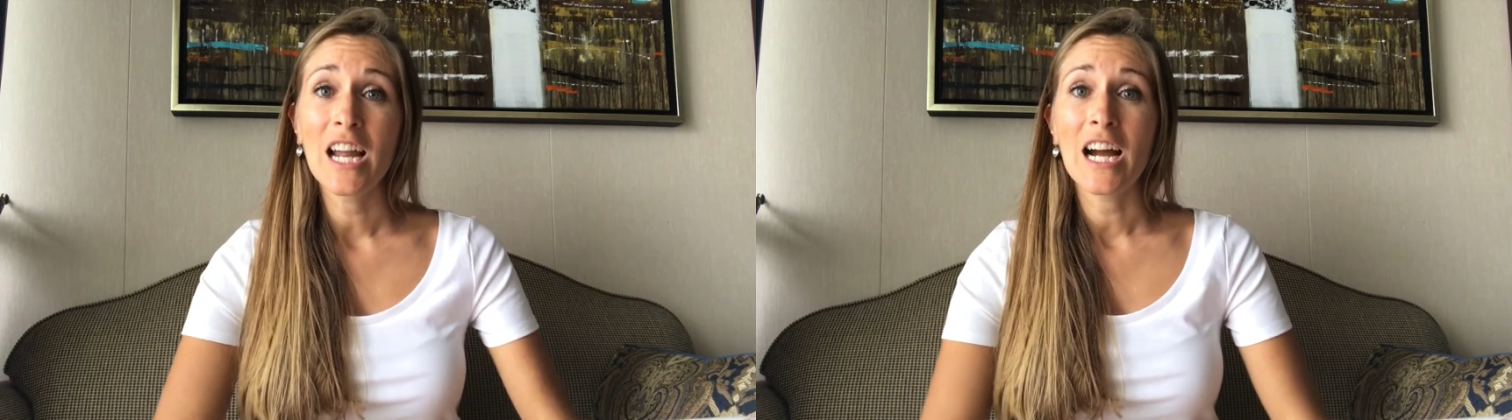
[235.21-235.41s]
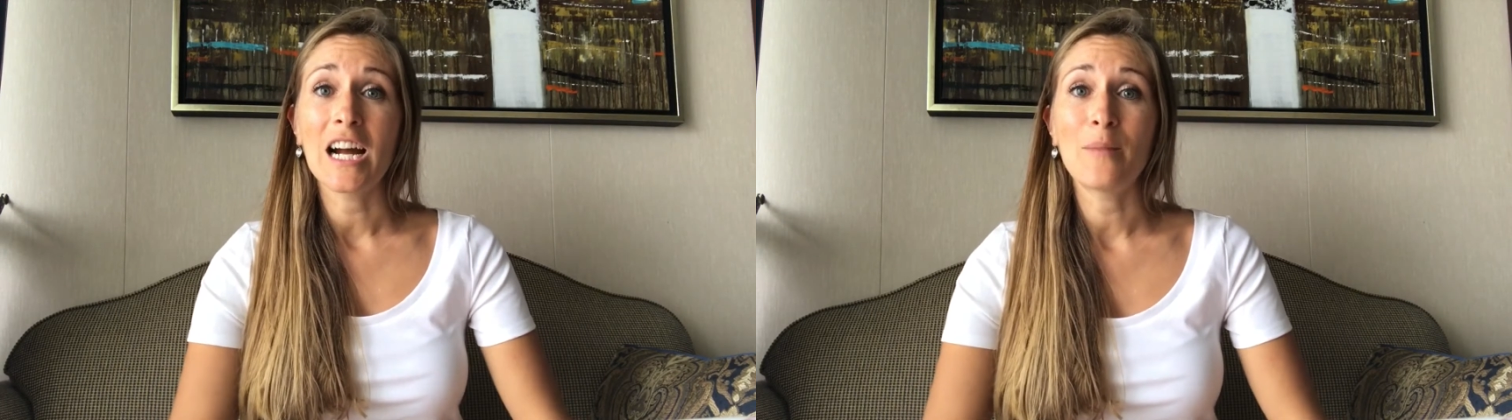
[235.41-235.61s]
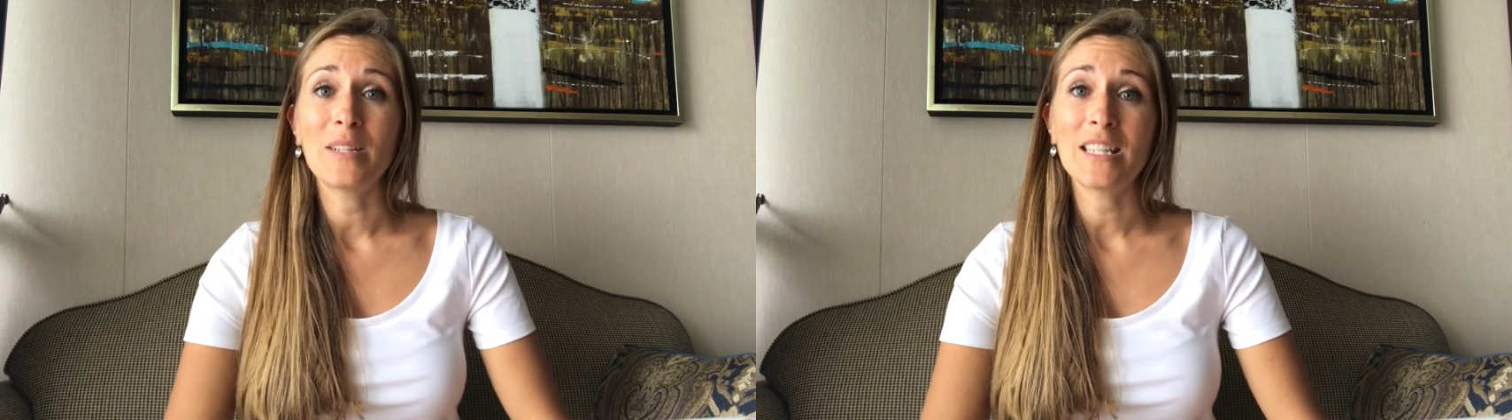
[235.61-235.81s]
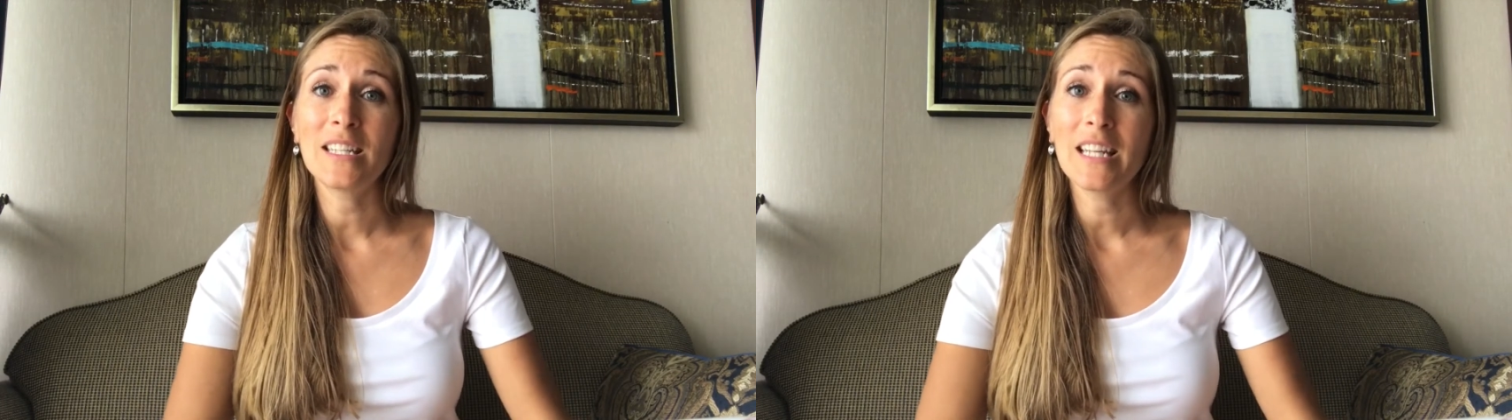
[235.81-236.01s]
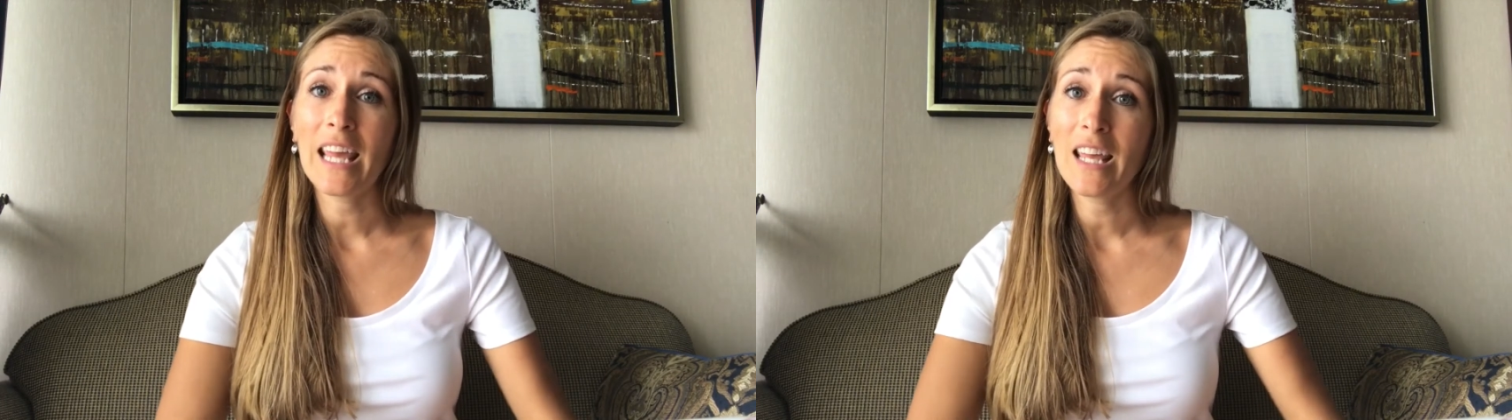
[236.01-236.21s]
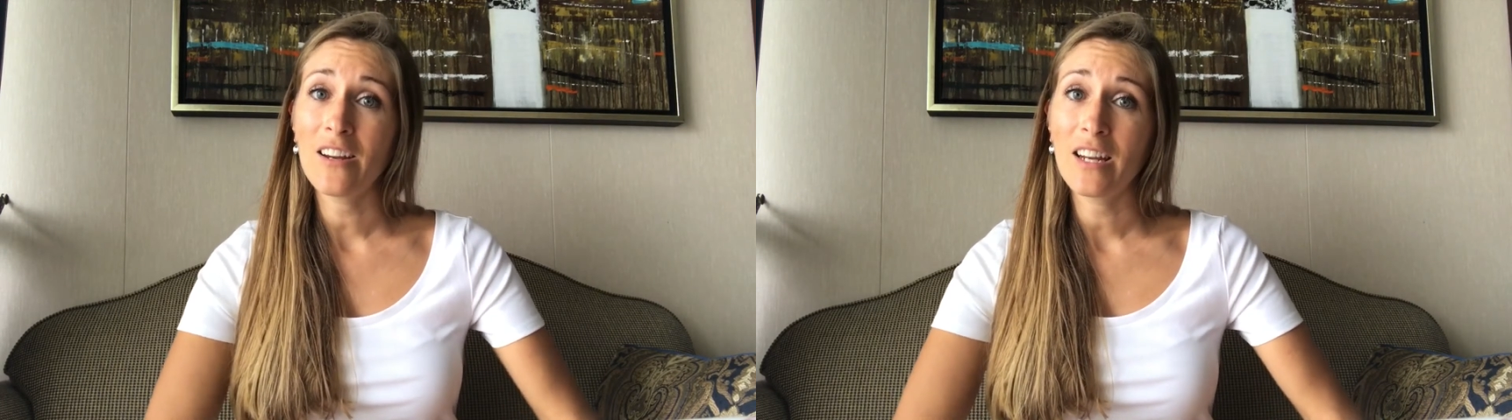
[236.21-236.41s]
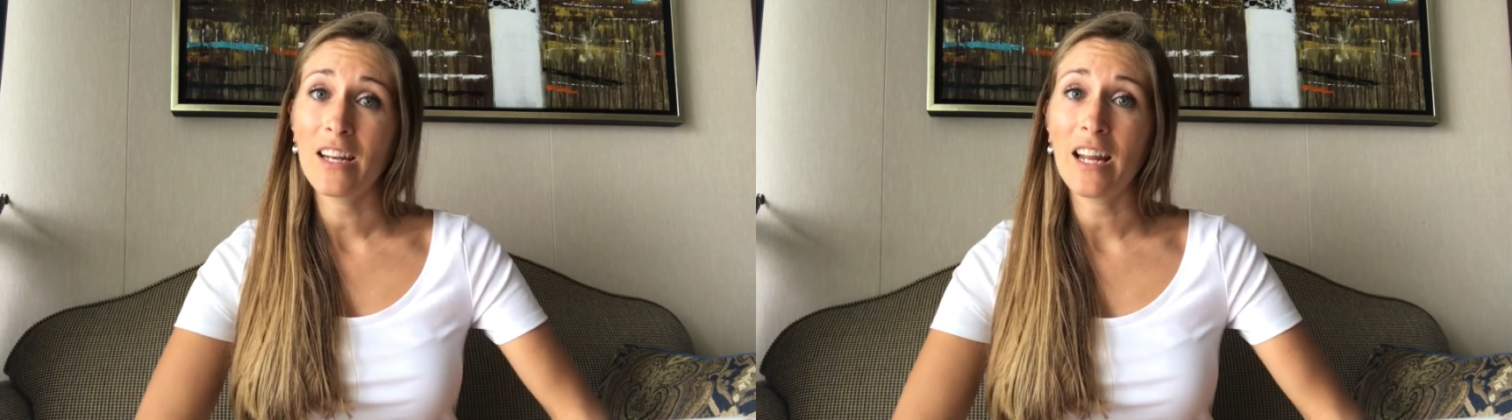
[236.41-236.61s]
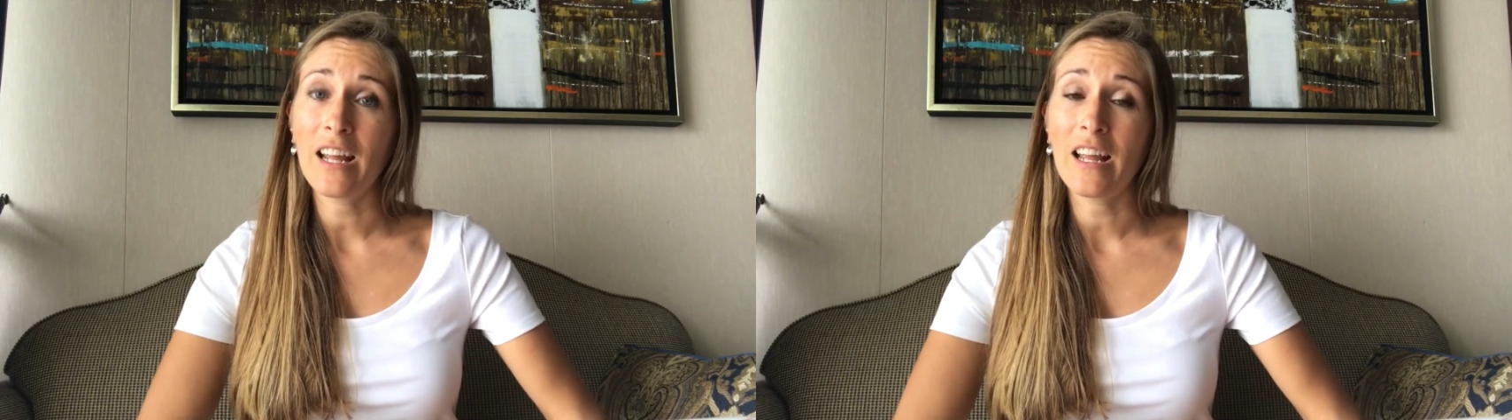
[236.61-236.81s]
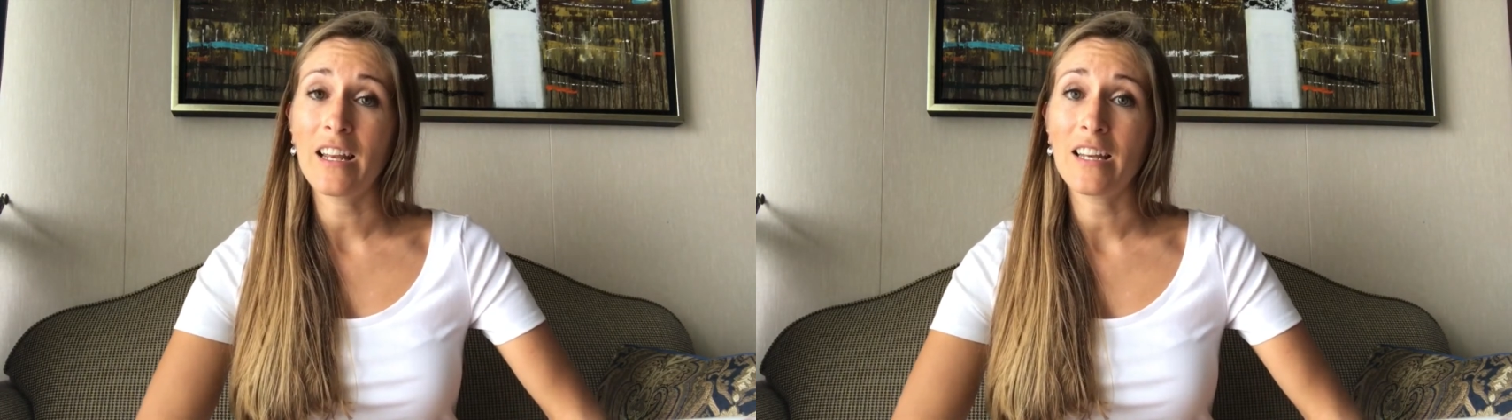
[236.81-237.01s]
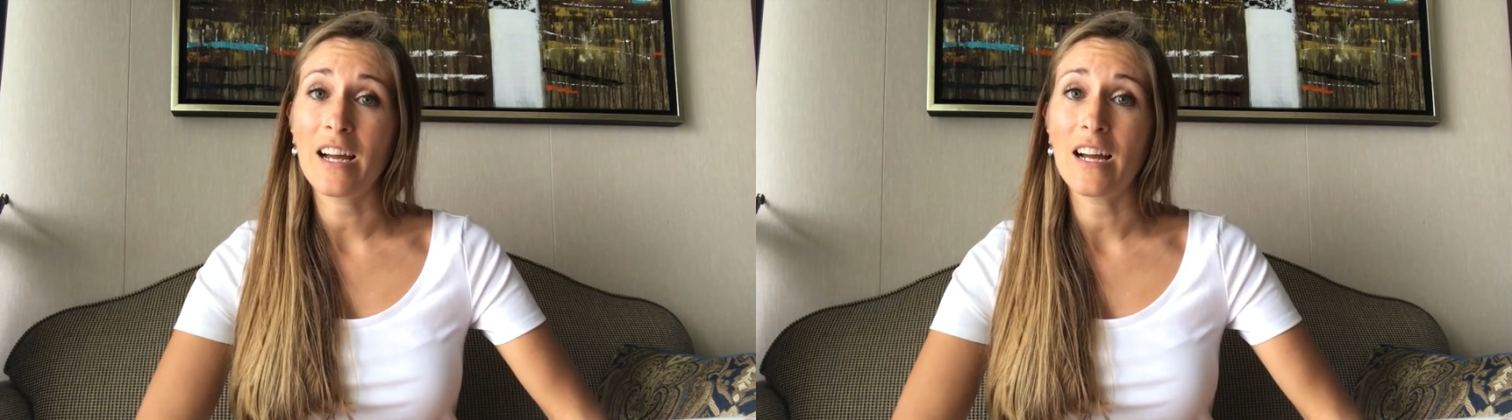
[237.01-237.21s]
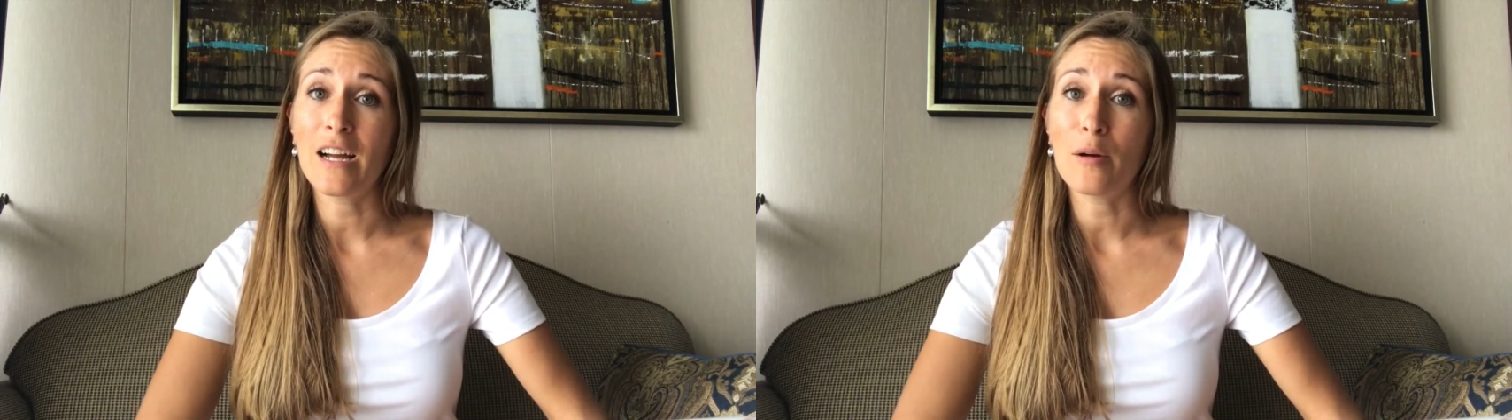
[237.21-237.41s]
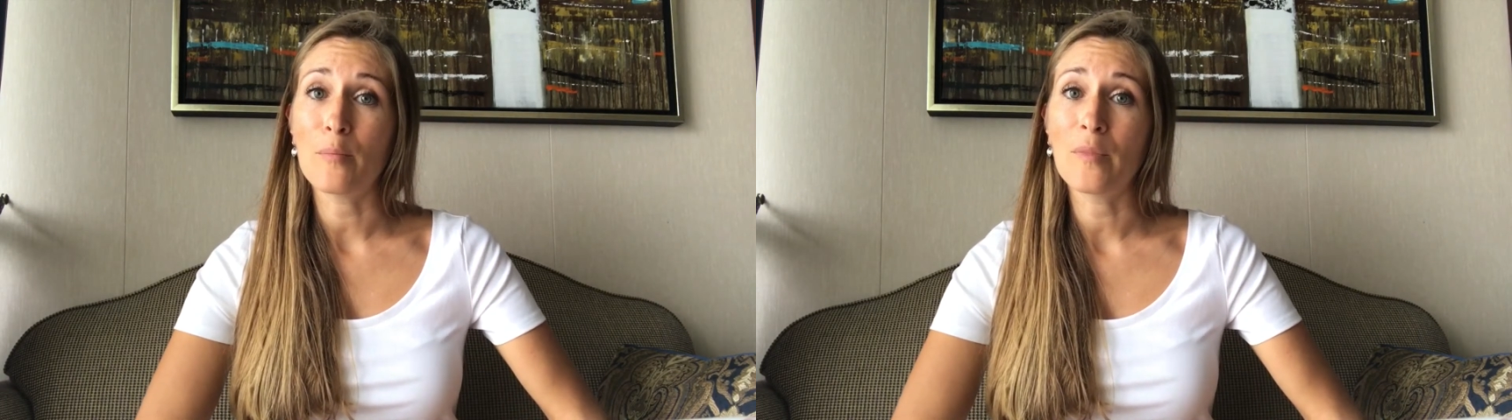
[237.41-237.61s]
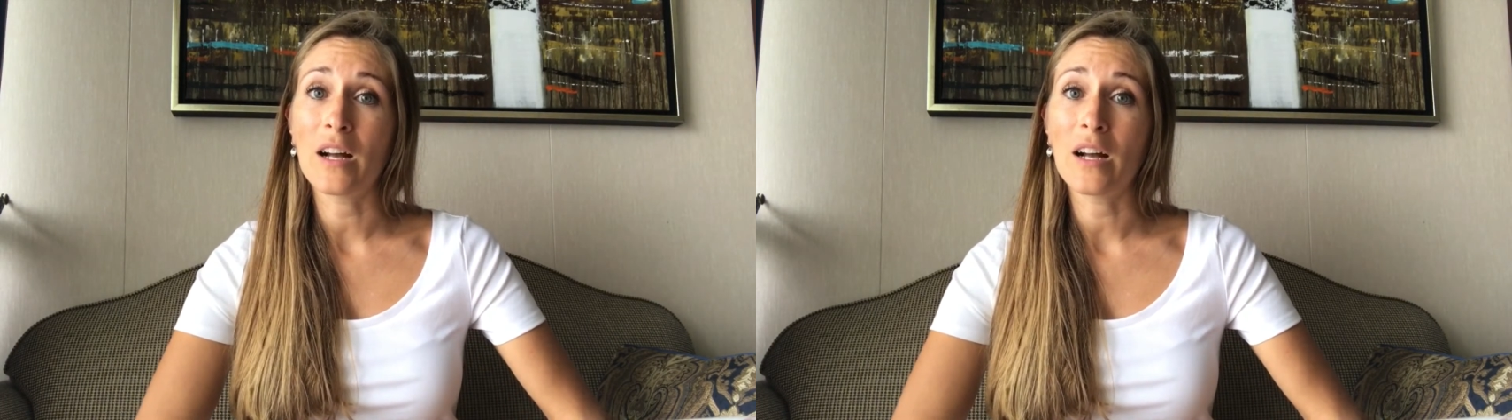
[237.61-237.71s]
Um, it's indicated in um,